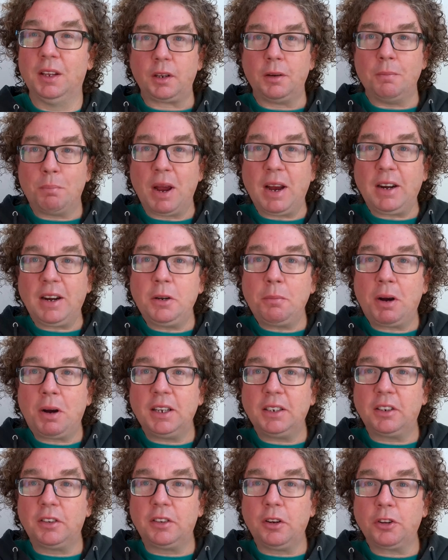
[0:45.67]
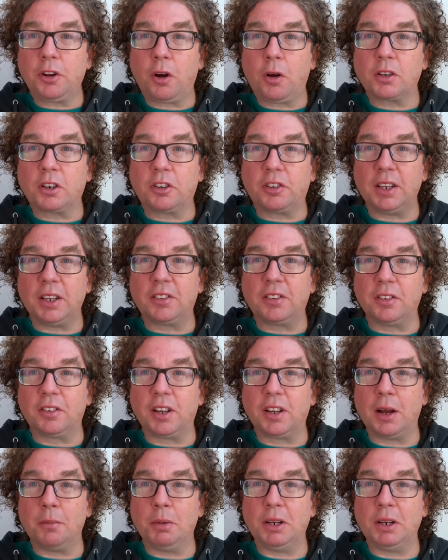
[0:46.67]
Bear in mind, not all crystals
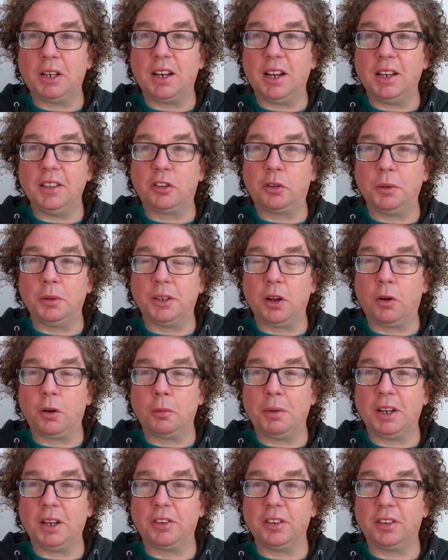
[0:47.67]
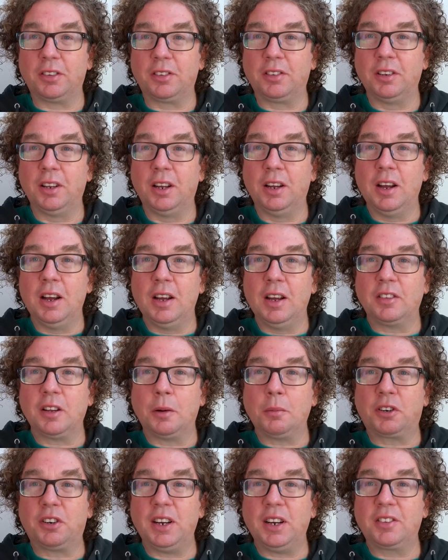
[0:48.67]
can be cleansed with all methods. Some
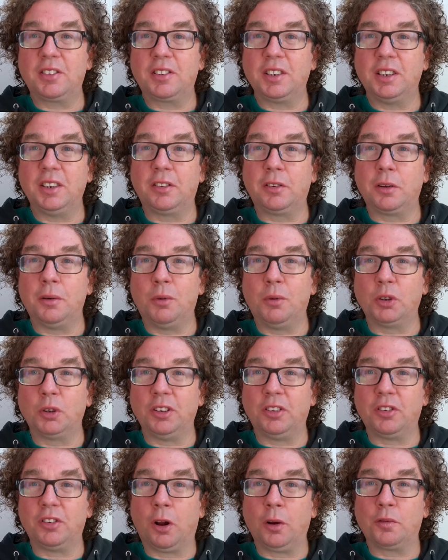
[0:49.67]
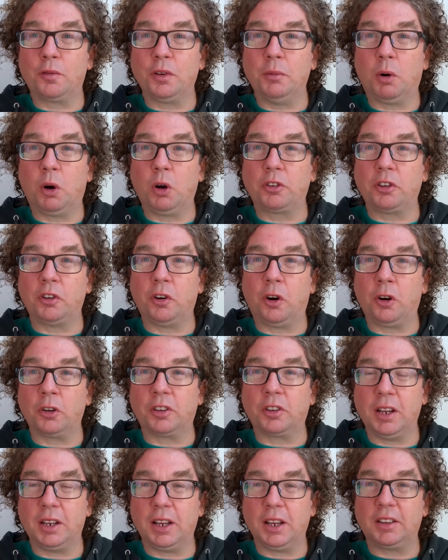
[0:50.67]
crystals will dissolve in water or
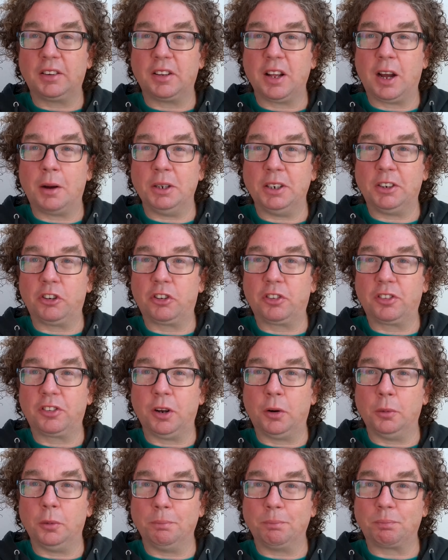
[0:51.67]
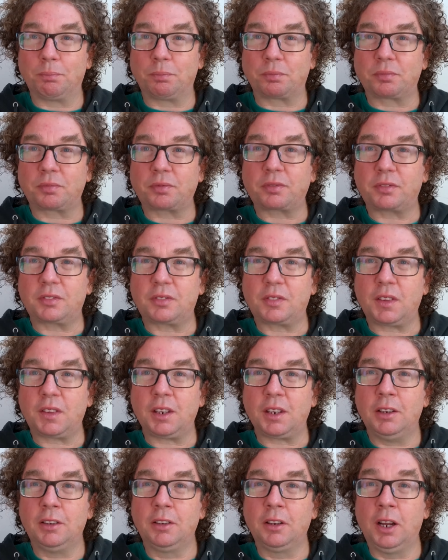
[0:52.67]
get damaged. So
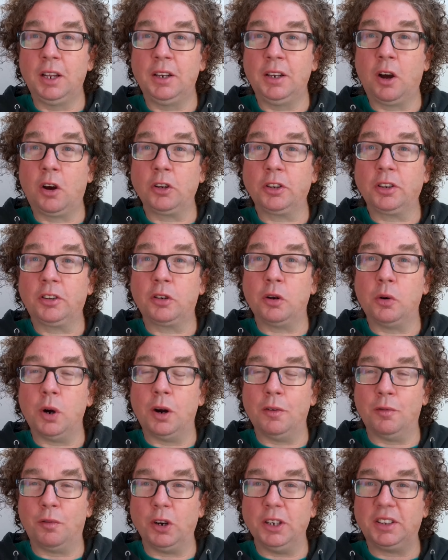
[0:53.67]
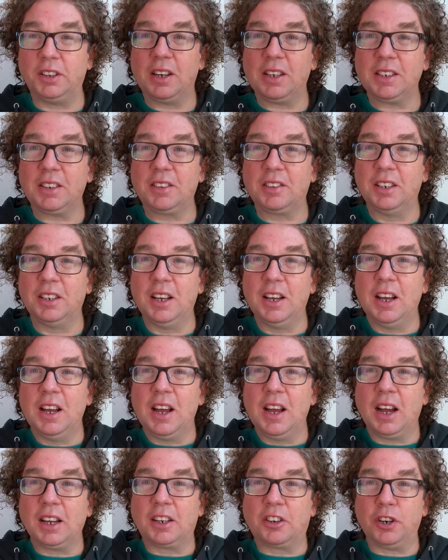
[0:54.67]
in order to avoid that,
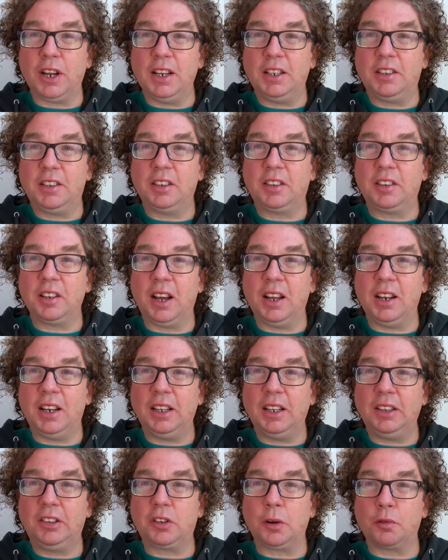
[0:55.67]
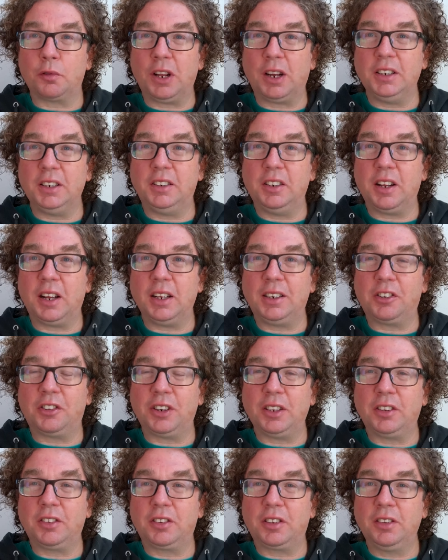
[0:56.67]
I created a list of 99
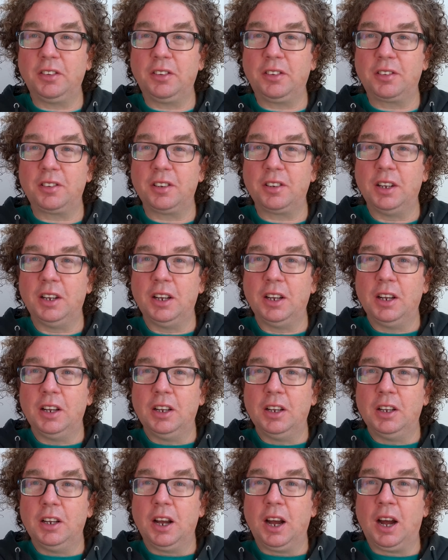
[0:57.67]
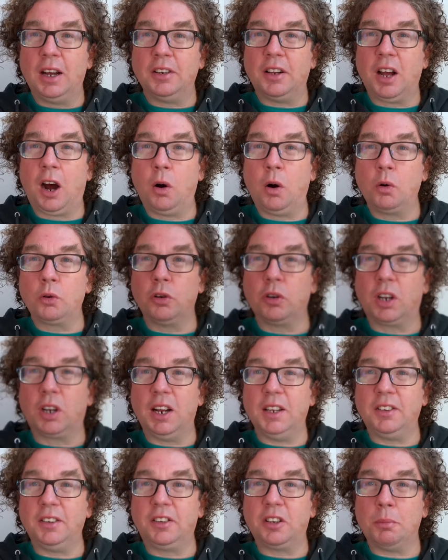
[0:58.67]
crystals and how to
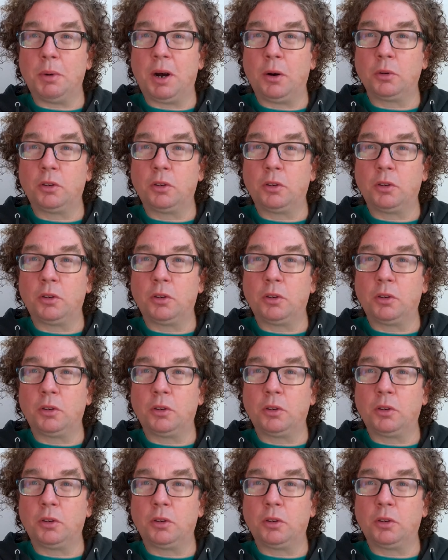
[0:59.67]
cleanse them, how